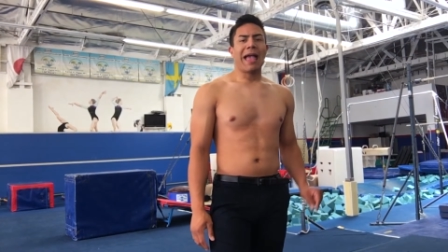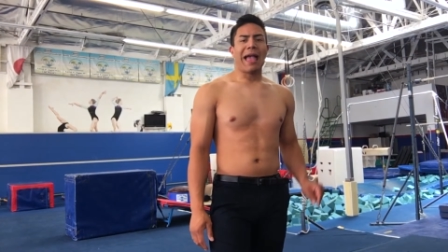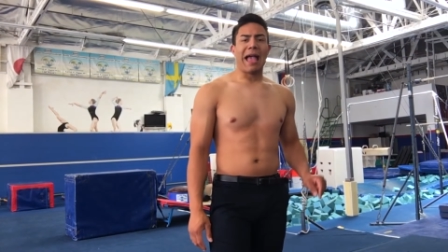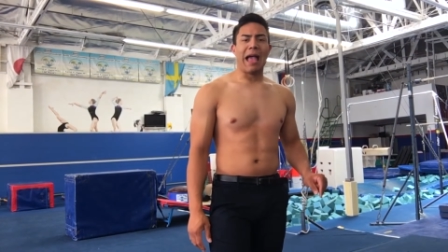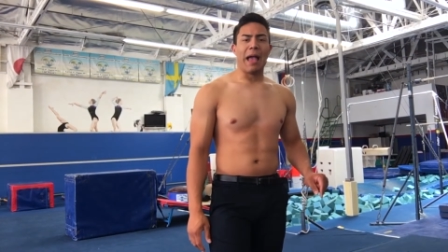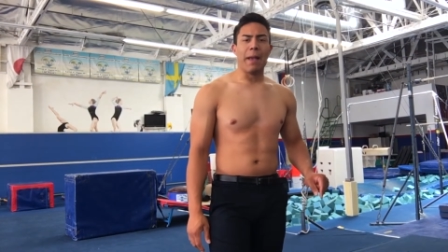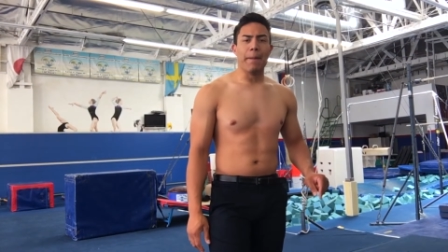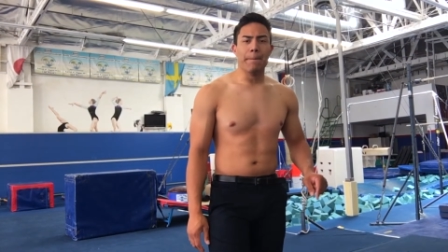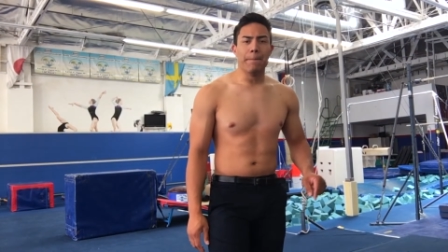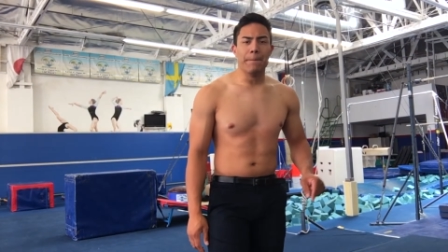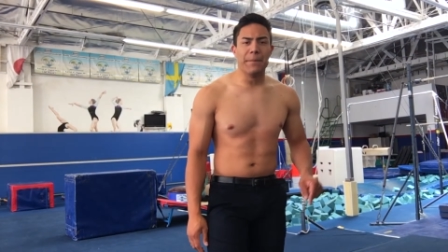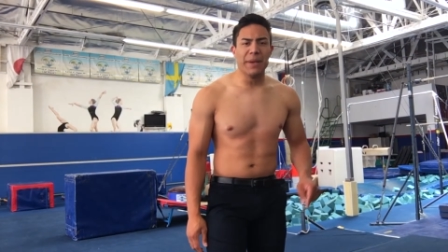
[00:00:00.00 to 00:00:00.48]

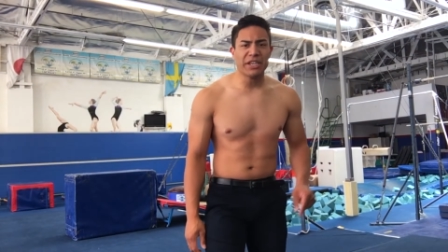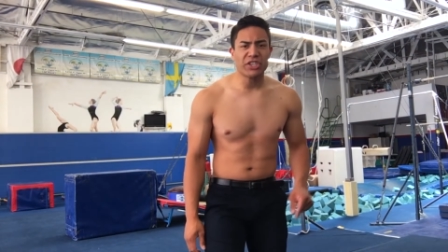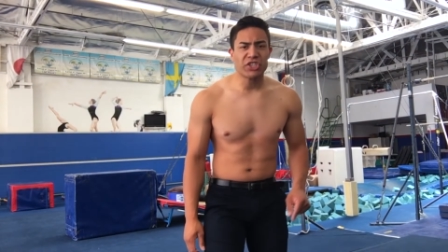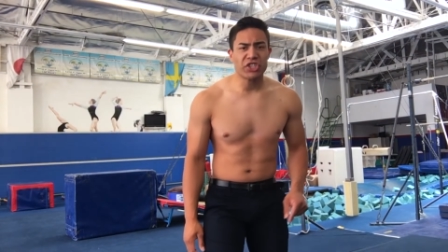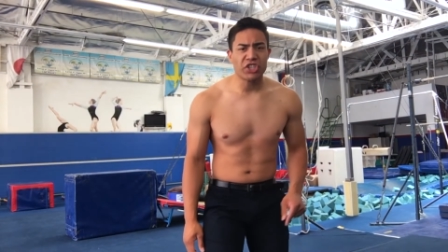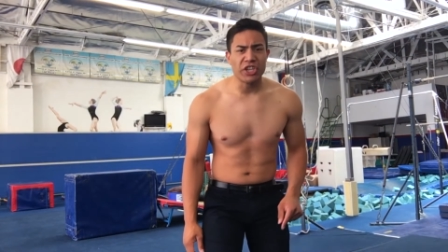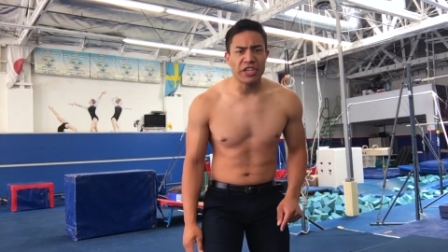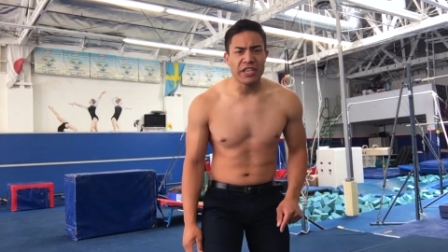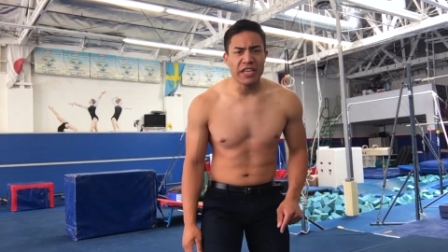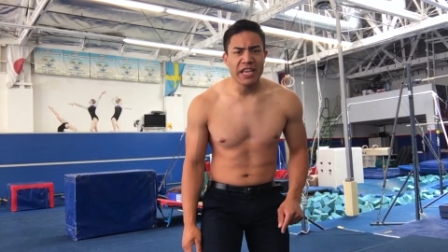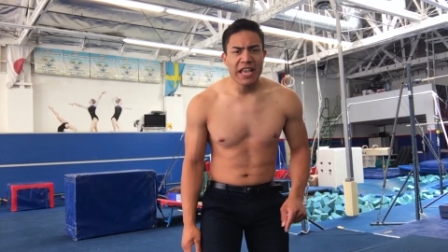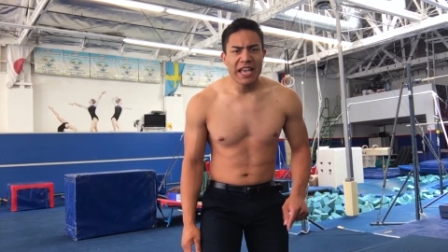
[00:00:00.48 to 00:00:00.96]

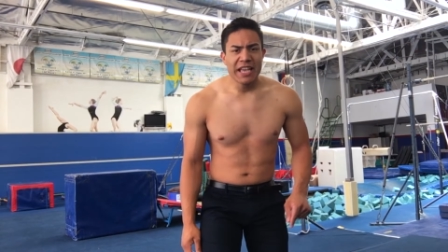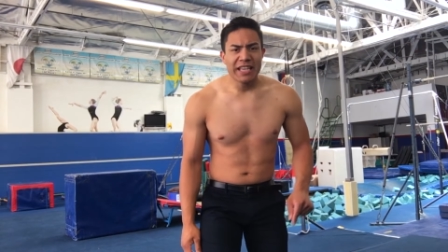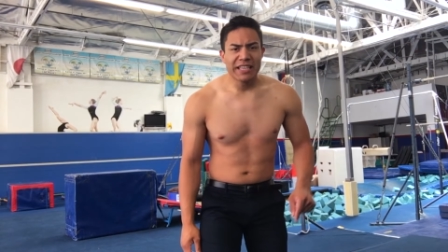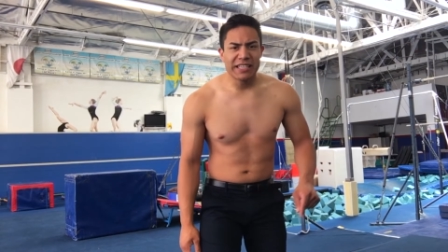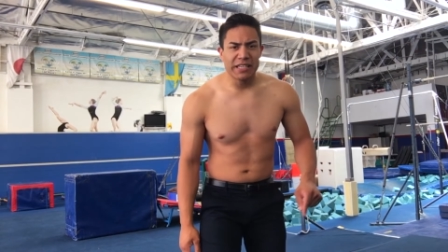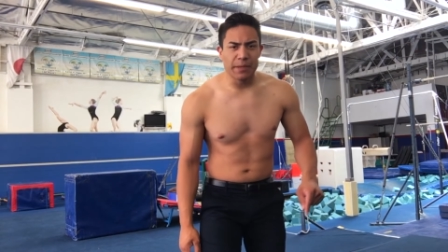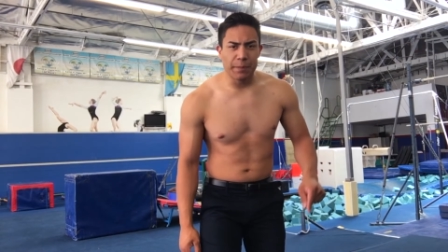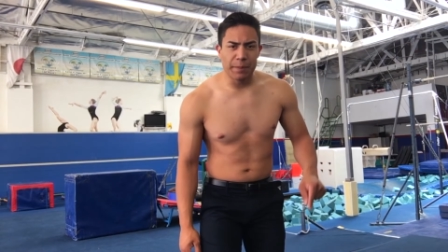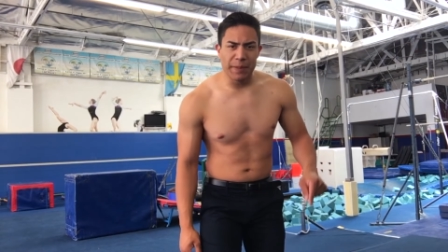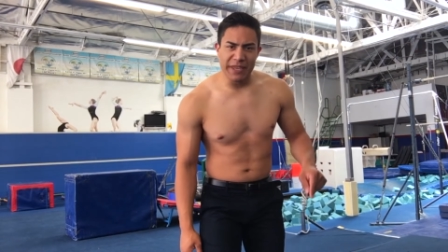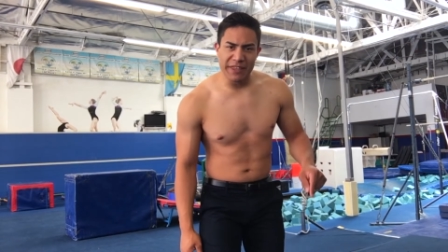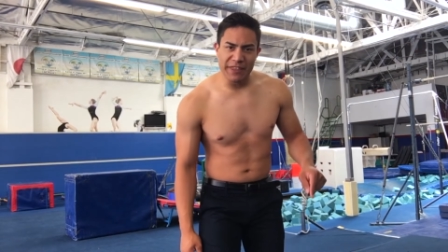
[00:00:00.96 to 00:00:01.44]
Ambition
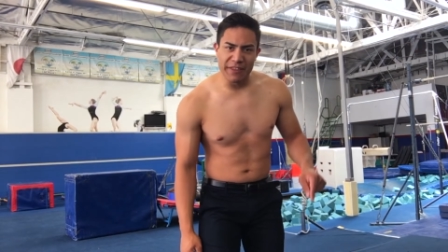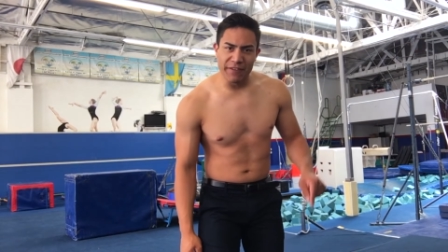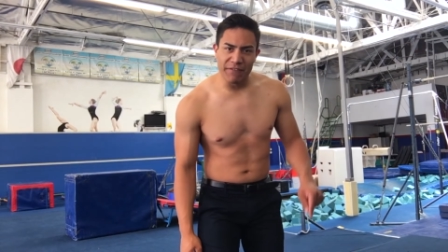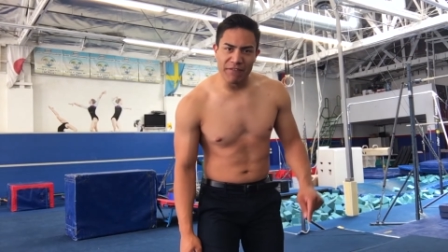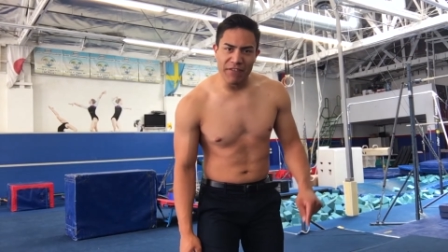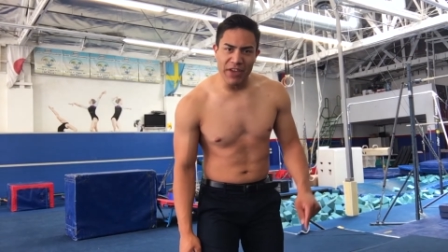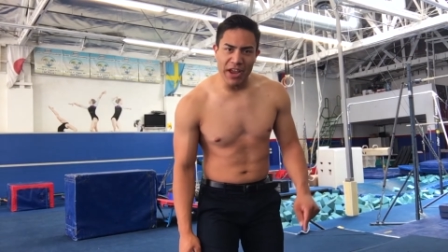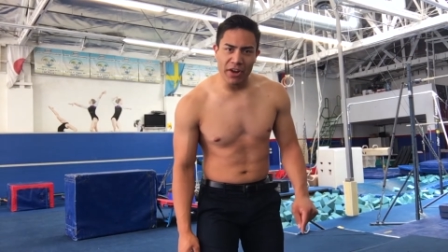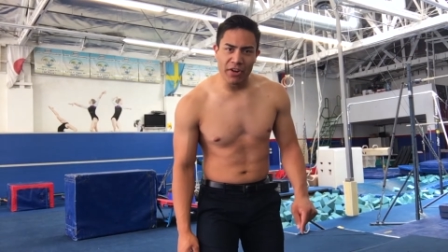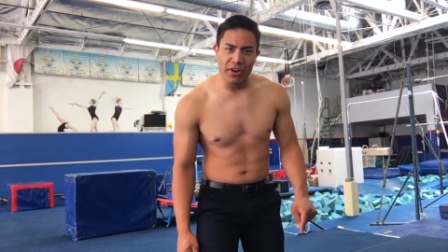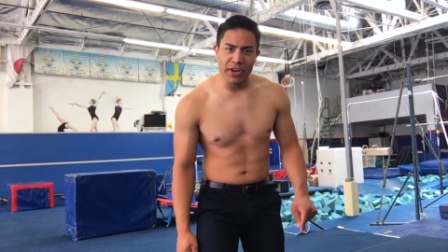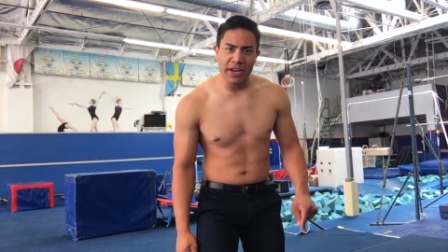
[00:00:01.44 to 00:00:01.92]
to be the
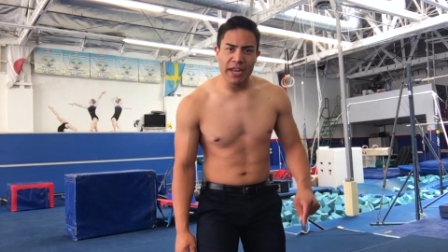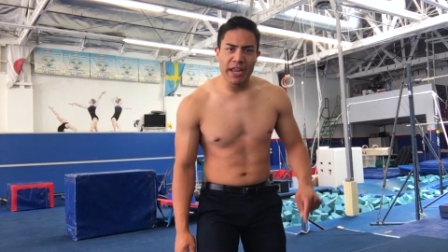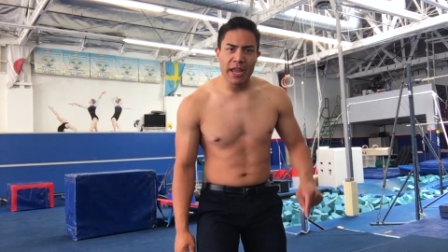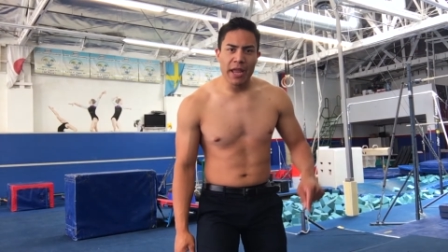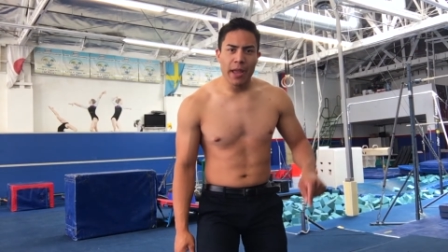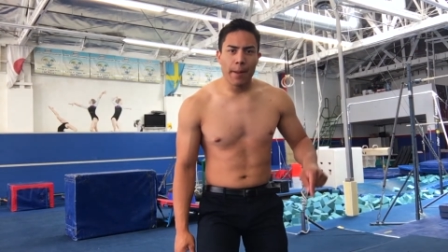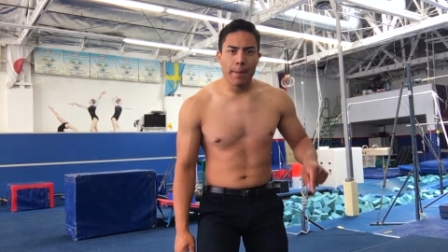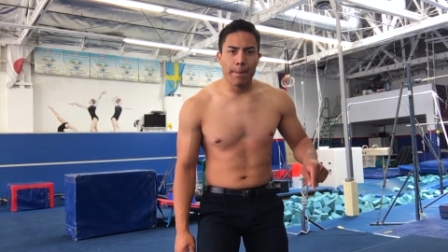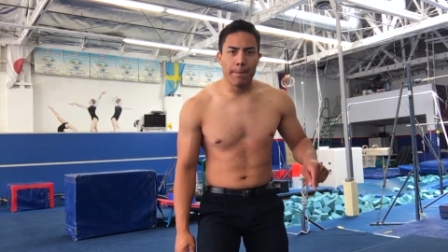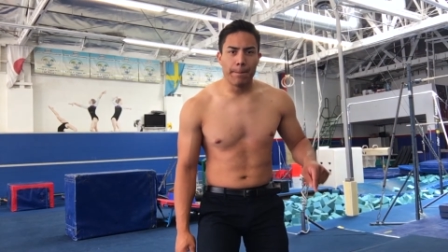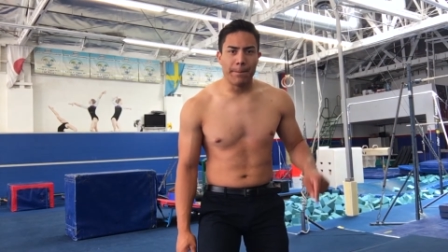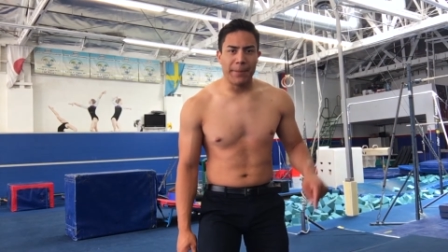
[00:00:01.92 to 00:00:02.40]
very
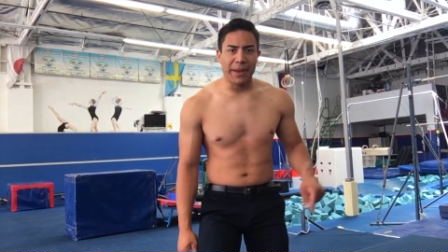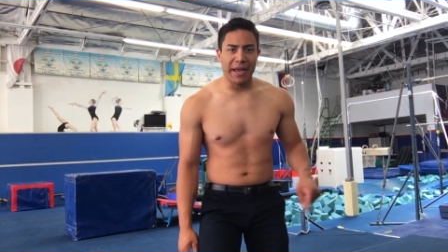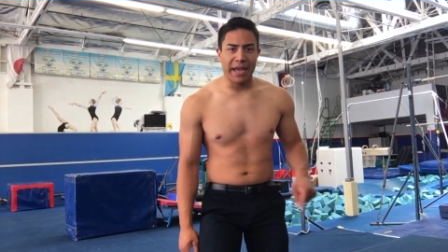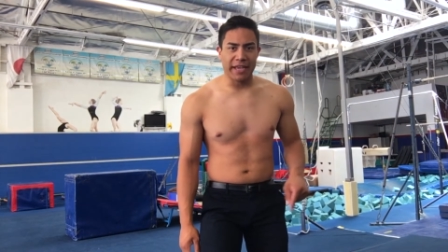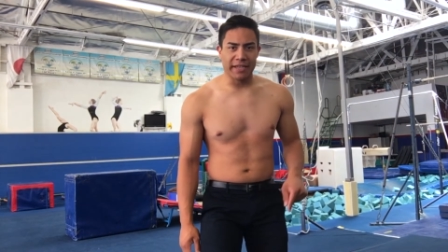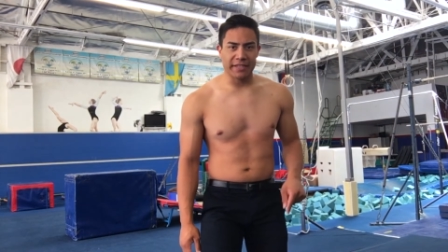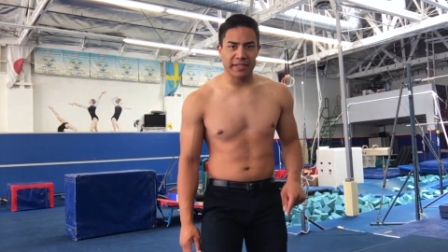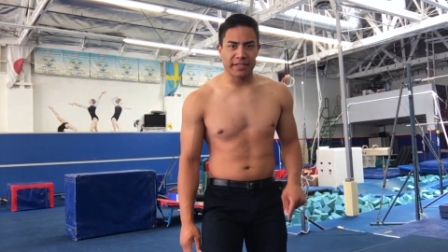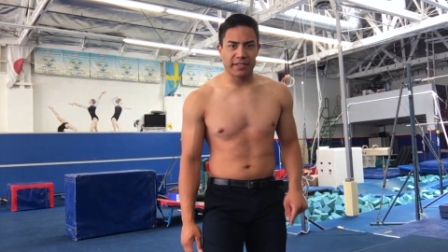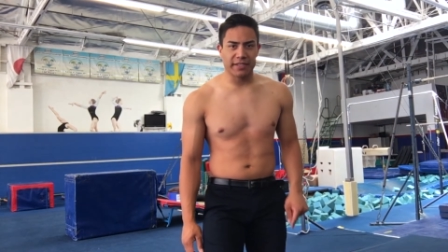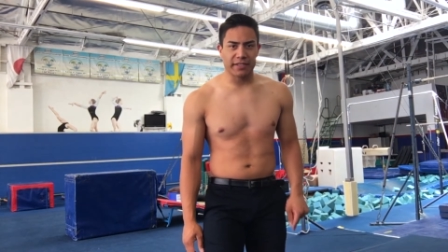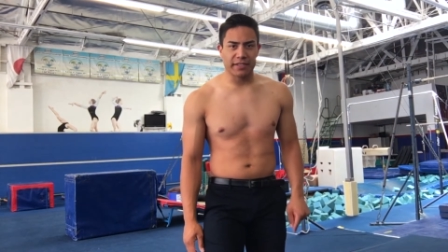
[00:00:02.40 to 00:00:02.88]

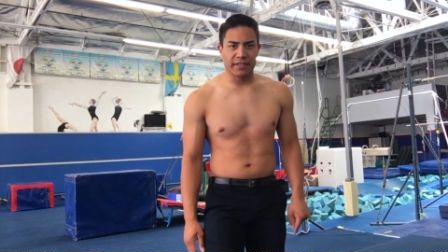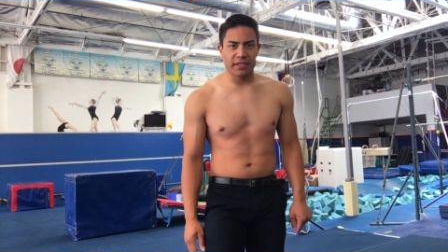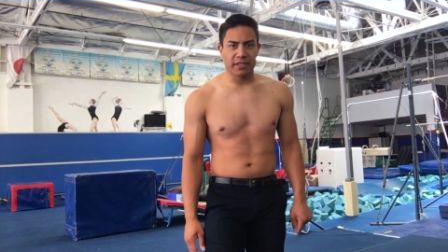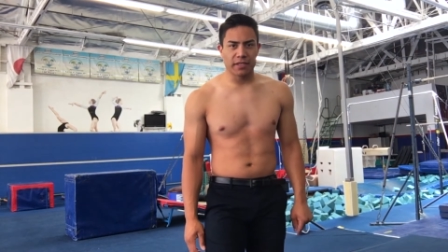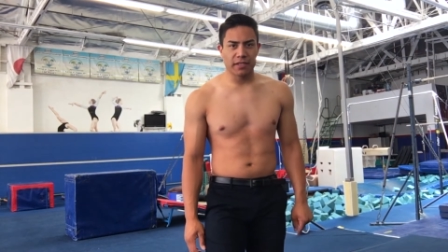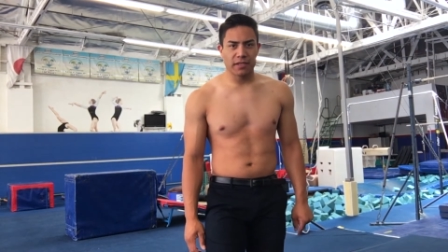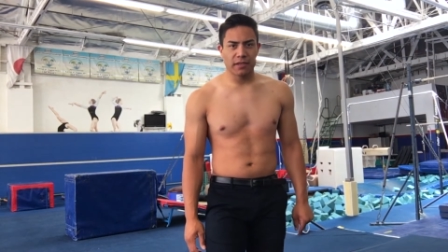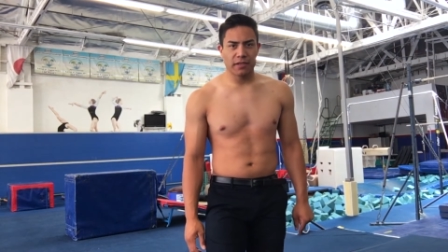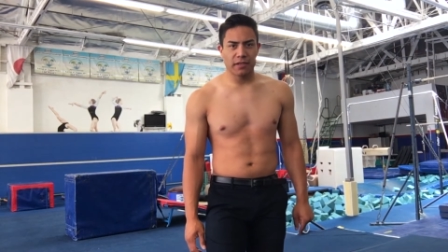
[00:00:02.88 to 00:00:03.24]
best.